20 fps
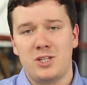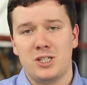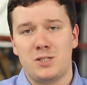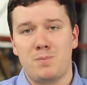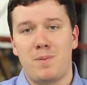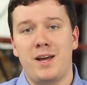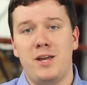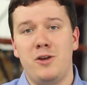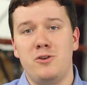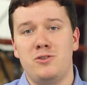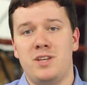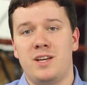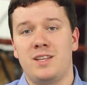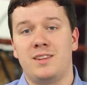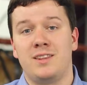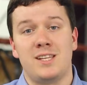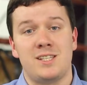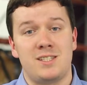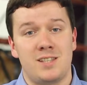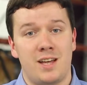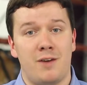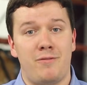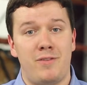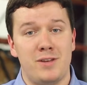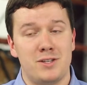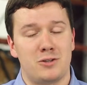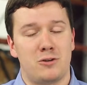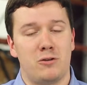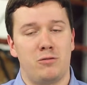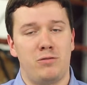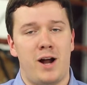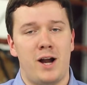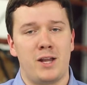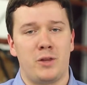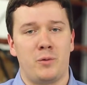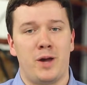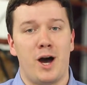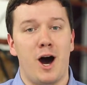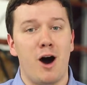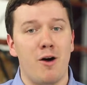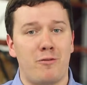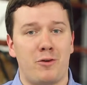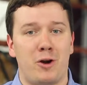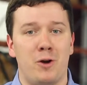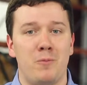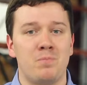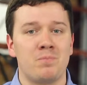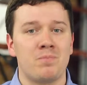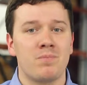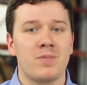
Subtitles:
just by using this physical flyer that we offer.